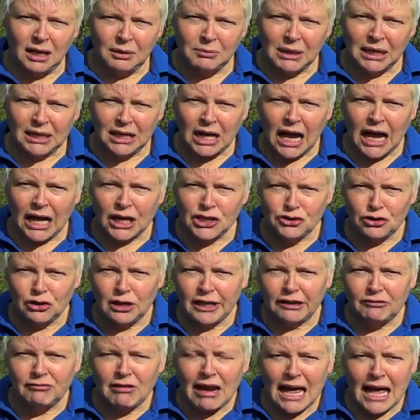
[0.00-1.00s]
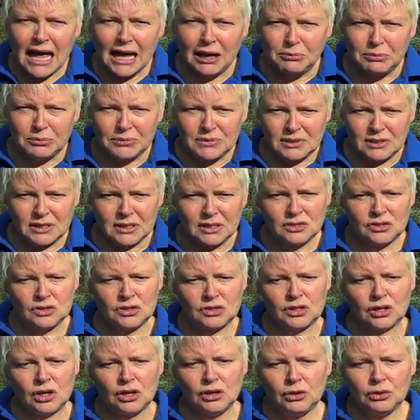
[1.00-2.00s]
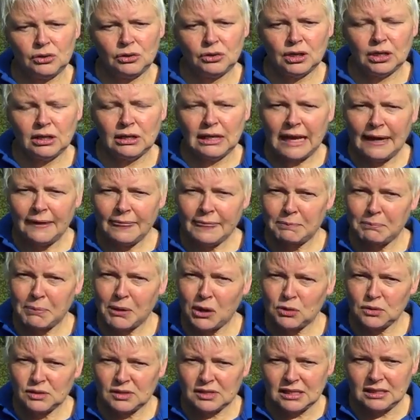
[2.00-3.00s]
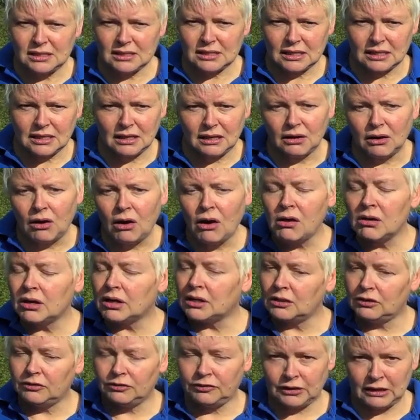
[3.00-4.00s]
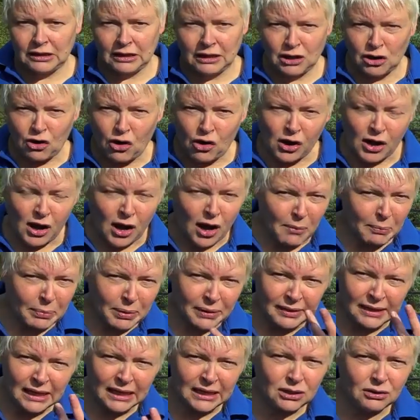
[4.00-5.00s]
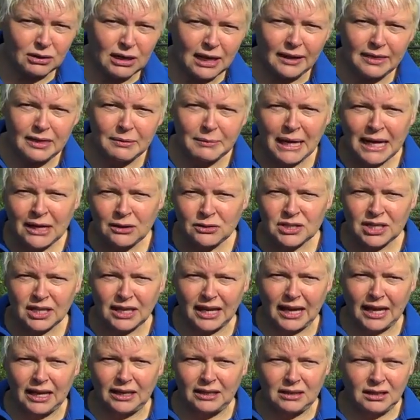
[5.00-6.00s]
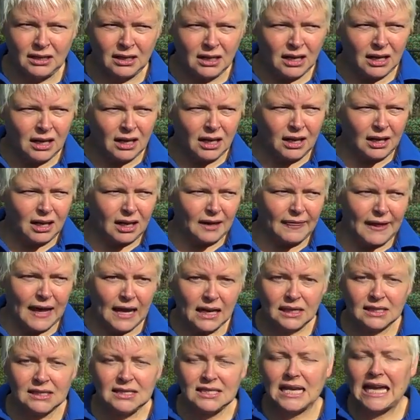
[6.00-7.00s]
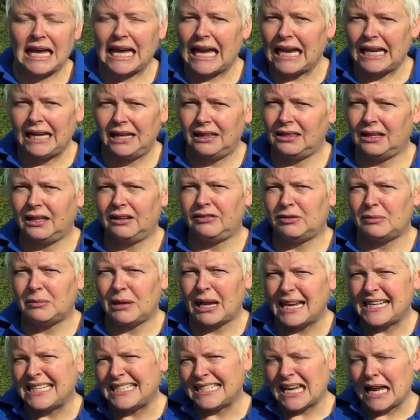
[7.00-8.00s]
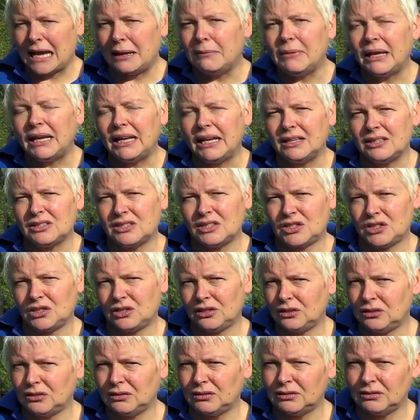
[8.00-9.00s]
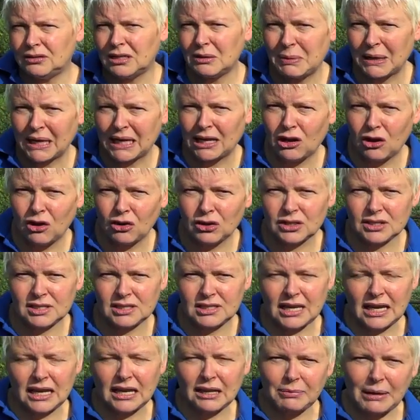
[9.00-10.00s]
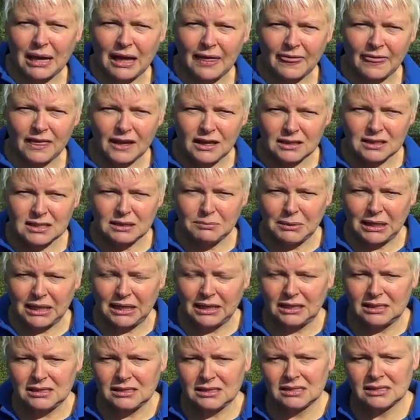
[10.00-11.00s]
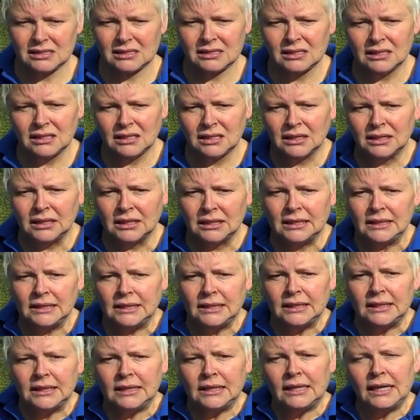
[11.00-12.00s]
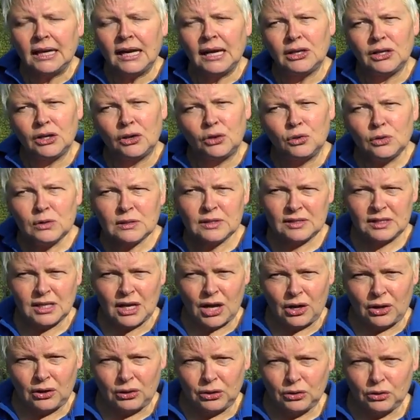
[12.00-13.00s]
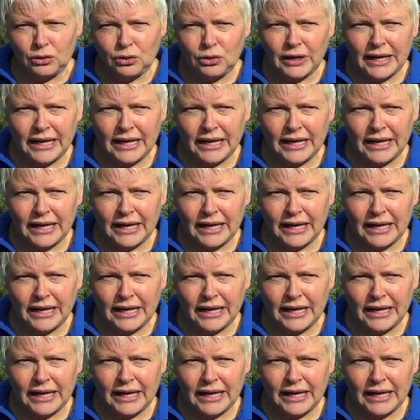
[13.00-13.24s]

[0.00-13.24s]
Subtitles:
and hydraulic rams. So you let boats into the lock, you fill the lock up, and then you let them out again. And that can take anything from like 10 minutes to the bigger locks take about 30 minutes. Also, you're